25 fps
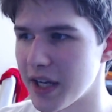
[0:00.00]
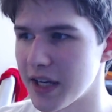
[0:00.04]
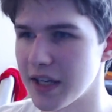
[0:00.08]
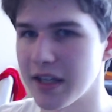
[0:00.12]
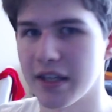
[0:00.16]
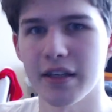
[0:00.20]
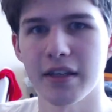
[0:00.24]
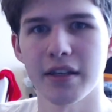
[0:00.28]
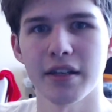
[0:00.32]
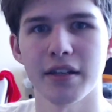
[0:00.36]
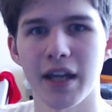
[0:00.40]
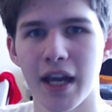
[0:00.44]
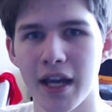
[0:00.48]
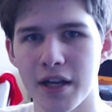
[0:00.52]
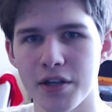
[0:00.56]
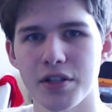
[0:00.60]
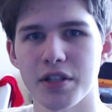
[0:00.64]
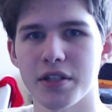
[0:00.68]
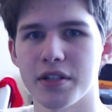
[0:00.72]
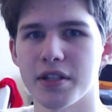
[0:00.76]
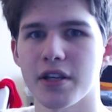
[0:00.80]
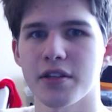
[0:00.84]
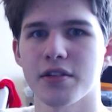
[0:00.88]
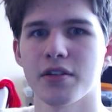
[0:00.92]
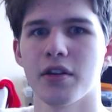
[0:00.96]
he can
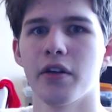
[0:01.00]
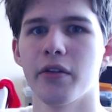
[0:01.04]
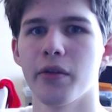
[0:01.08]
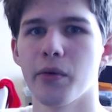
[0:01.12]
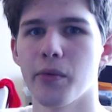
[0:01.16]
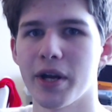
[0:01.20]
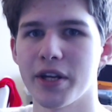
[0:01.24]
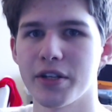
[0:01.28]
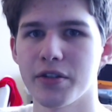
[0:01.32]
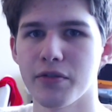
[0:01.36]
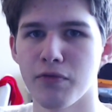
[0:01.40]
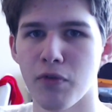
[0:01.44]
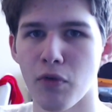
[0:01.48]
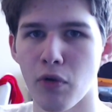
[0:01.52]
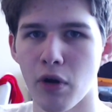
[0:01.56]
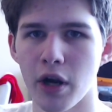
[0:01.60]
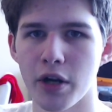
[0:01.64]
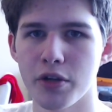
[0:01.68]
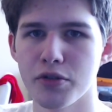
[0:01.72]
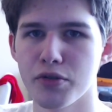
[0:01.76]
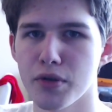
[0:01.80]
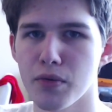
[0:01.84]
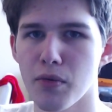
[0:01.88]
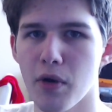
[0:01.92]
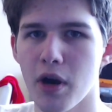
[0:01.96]
actually test all the way to
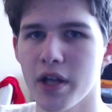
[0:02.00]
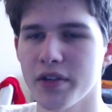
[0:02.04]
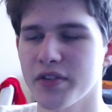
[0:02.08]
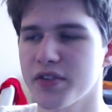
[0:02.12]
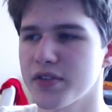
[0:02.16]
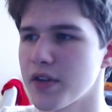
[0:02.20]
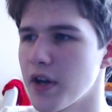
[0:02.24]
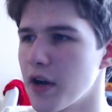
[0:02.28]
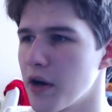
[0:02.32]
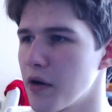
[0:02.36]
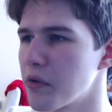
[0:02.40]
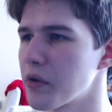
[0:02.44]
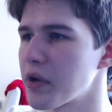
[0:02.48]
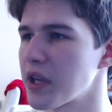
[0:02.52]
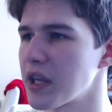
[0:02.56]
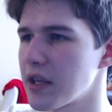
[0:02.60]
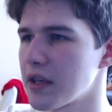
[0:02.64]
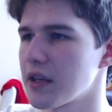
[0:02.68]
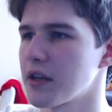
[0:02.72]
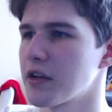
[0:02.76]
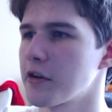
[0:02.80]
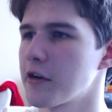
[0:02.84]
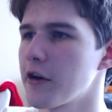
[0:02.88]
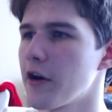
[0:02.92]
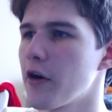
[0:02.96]
400 watts, so he
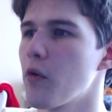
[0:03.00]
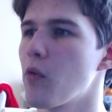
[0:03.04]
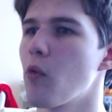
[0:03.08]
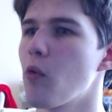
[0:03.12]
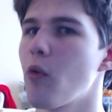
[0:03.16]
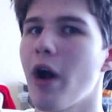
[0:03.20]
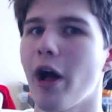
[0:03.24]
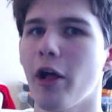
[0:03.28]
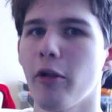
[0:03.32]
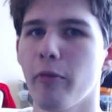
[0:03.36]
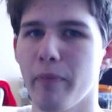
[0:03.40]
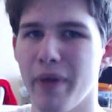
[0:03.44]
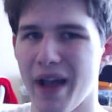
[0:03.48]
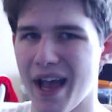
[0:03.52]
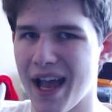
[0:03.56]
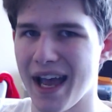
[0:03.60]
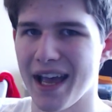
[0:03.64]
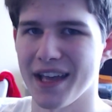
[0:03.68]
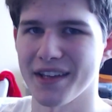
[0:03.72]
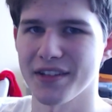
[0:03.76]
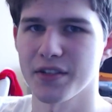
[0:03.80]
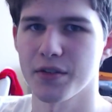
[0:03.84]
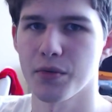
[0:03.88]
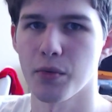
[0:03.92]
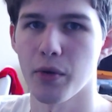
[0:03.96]
can go well
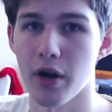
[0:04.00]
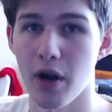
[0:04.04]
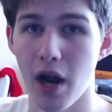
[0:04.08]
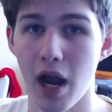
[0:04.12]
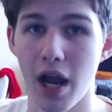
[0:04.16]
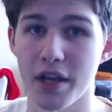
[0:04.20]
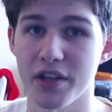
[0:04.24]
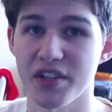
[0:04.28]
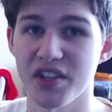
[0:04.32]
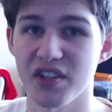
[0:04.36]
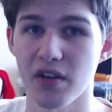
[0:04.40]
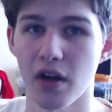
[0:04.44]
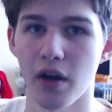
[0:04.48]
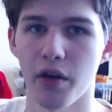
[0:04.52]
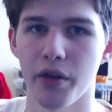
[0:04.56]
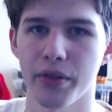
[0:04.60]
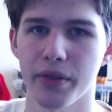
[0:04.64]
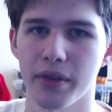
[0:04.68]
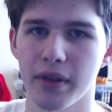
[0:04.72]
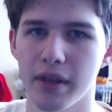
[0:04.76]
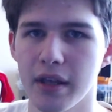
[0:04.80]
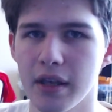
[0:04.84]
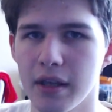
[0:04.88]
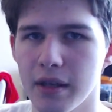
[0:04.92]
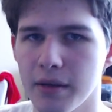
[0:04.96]
past where I saw
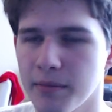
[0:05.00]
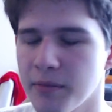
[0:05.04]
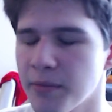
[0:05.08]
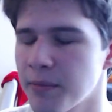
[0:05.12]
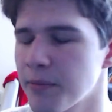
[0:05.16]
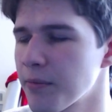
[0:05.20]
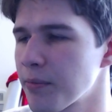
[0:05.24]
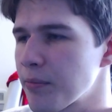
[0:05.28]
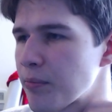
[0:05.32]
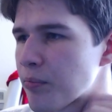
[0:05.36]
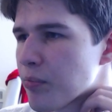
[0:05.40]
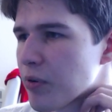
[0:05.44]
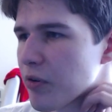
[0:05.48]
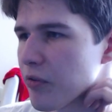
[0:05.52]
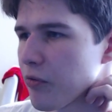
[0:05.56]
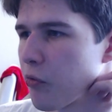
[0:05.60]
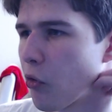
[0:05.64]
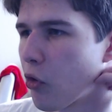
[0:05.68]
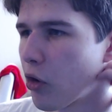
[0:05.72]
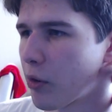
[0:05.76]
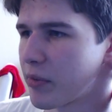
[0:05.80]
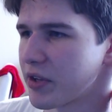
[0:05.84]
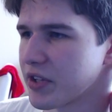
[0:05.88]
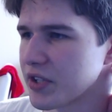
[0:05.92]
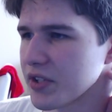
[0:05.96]
the
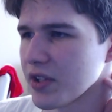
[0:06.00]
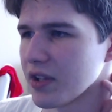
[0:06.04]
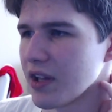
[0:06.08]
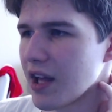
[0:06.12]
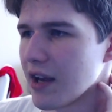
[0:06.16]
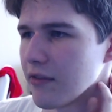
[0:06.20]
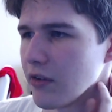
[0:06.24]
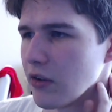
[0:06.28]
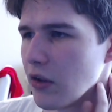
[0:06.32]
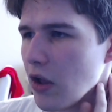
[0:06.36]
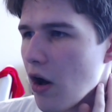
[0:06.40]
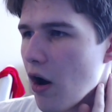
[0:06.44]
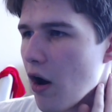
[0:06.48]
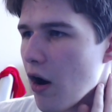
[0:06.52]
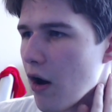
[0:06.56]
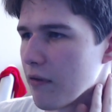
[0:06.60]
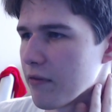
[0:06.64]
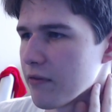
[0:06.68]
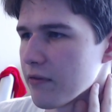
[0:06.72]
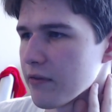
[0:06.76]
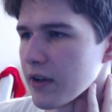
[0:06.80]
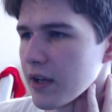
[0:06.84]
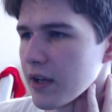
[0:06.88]
performance level off.